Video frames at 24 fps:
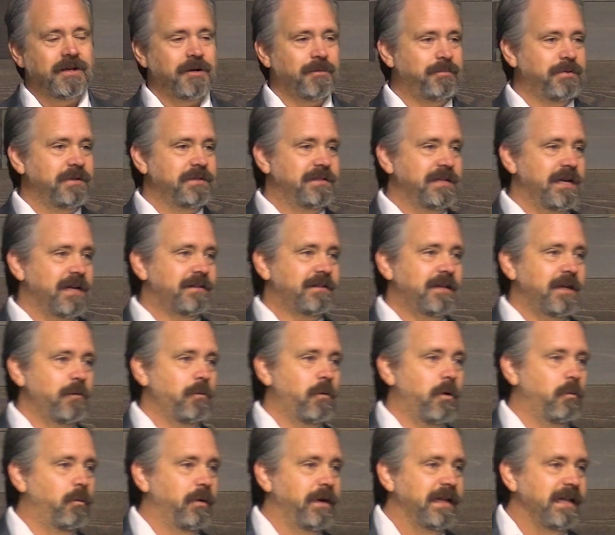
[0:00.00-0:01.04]
They're predicting
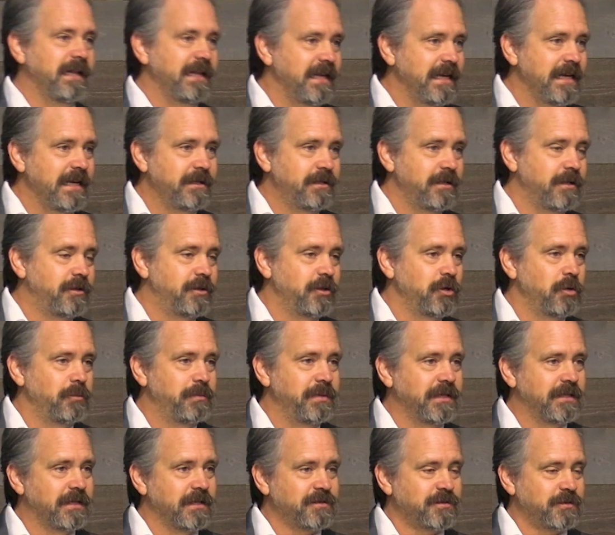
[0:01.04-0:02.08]
what we need to do
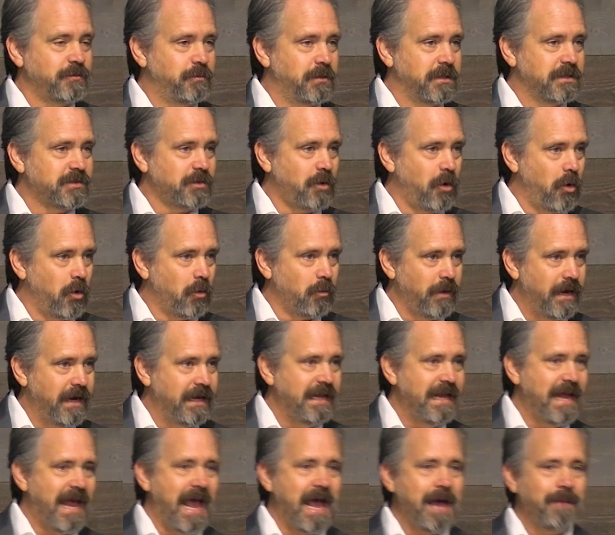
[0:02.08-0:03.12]
because of what's
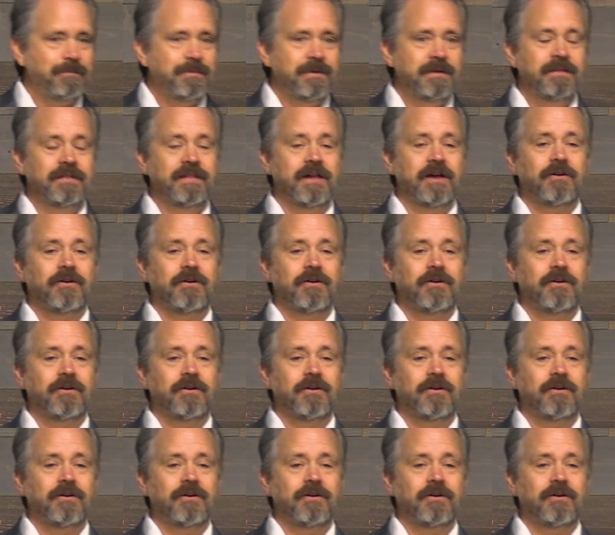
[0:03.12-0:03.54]
already happened.